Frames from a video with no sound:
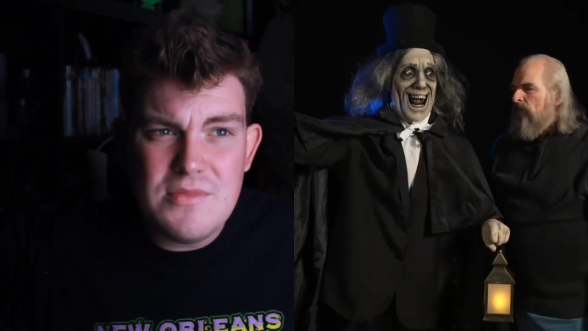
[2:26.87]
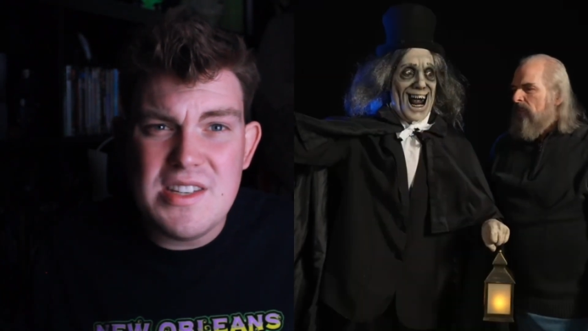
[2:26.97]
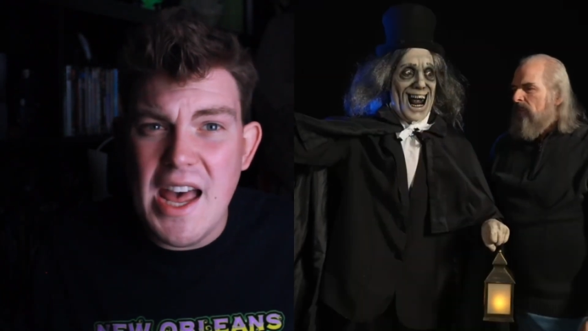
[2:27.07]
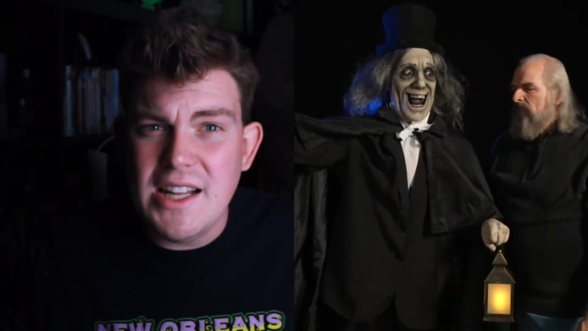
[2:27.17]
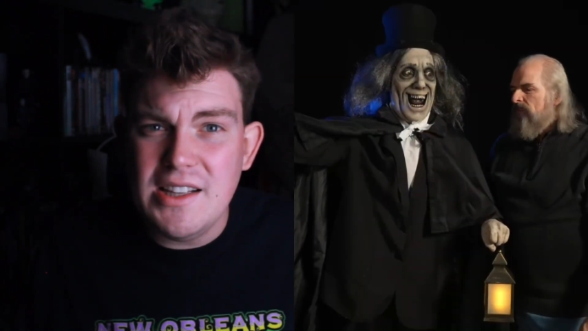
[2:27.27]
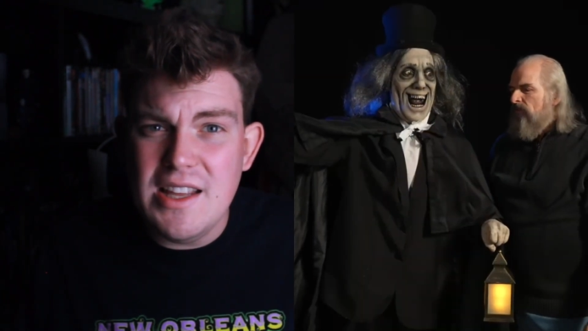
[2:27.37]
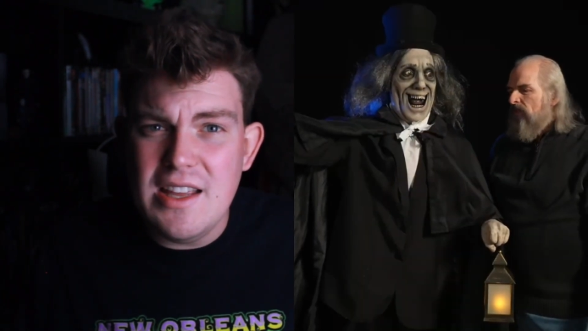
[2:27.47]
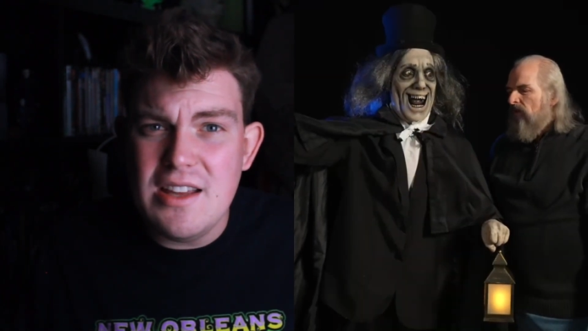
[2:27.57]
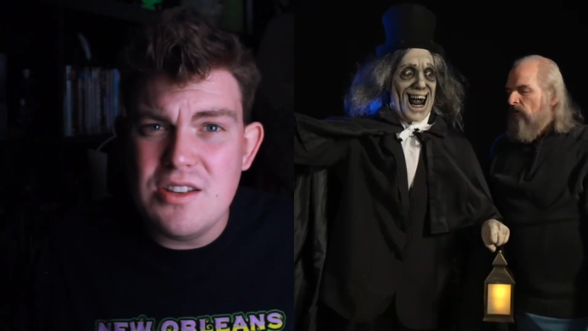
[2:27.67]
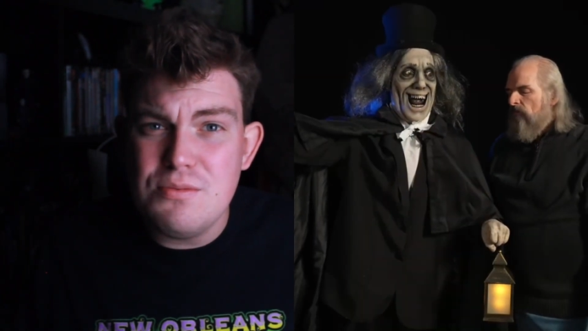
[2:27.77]

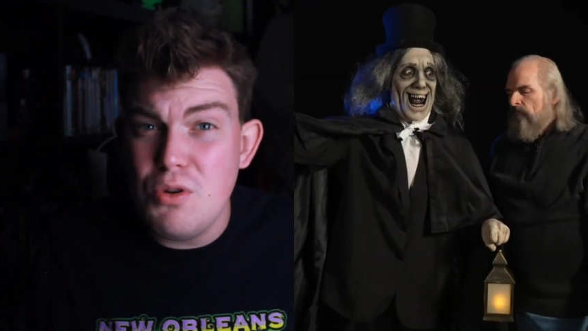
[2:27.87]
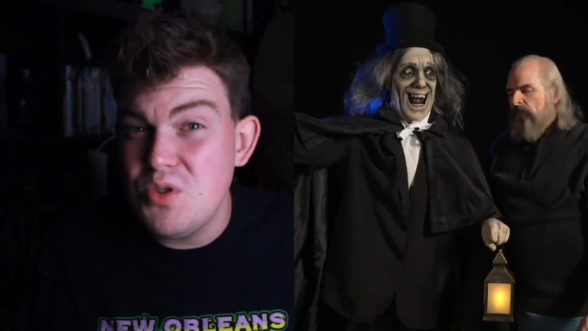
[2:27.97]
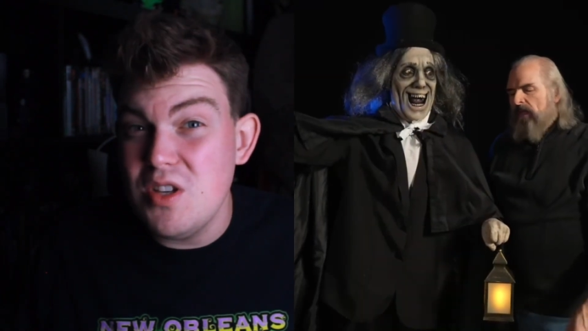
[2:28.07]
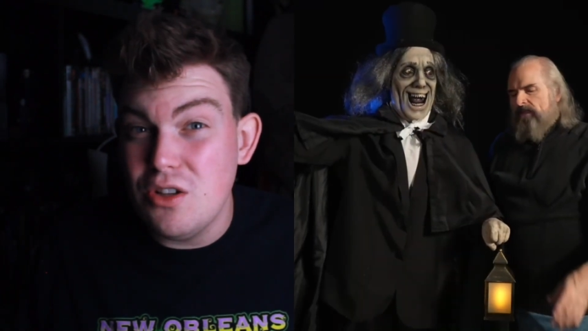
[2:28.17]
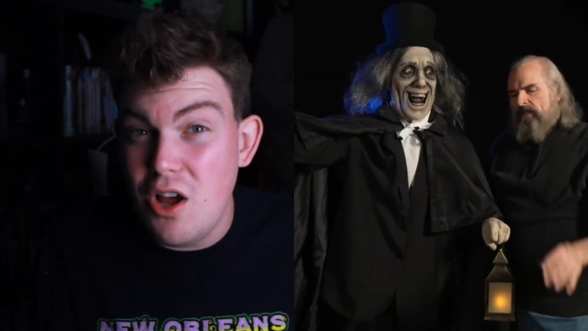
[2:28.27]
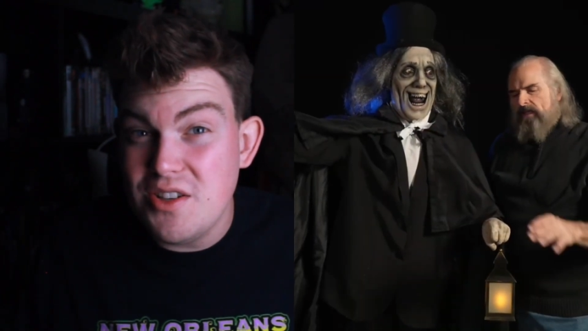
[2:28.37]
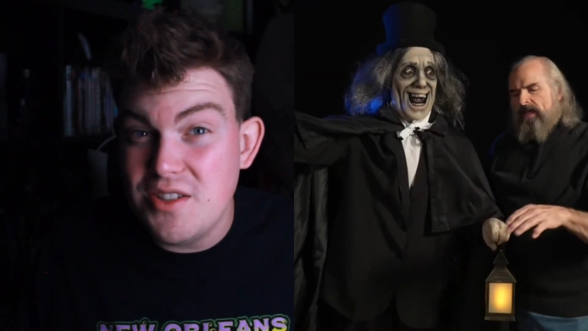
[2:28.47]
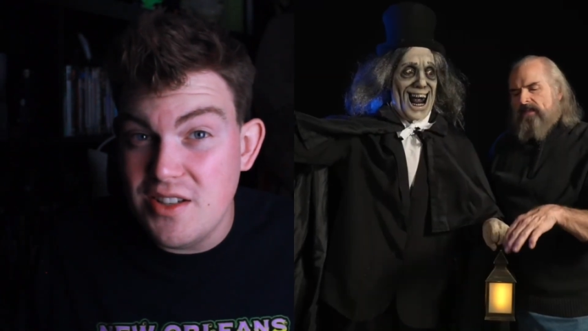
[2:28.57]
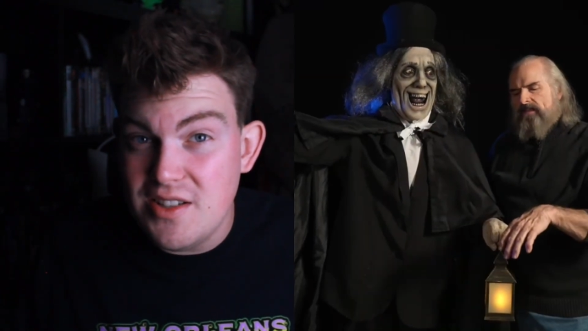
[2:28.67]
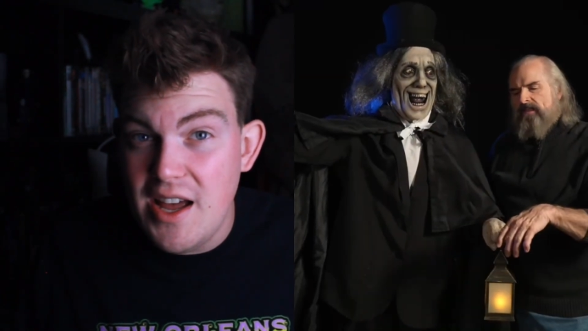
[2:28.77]
Speaker 1: sadly is mostly
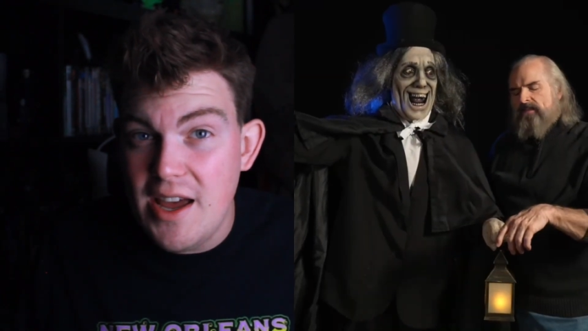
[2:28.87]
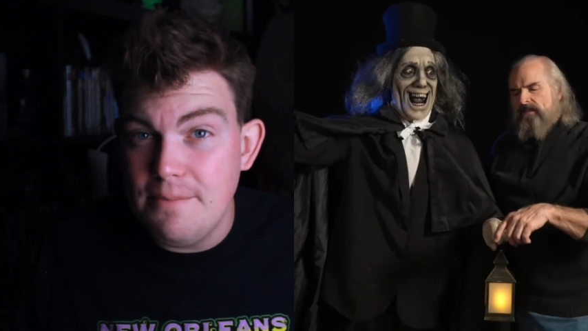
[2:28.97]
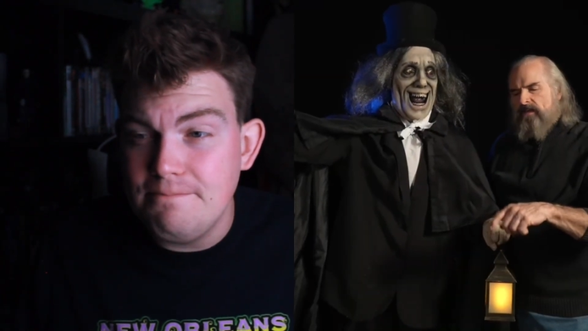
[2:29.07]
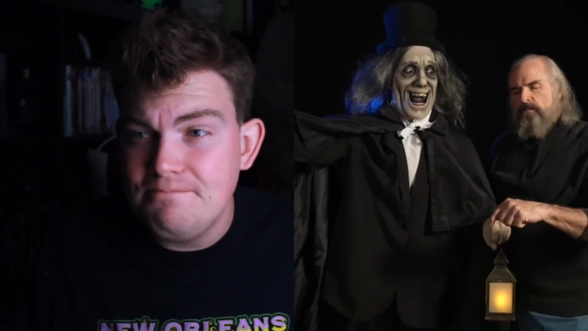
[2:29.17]
lost to time.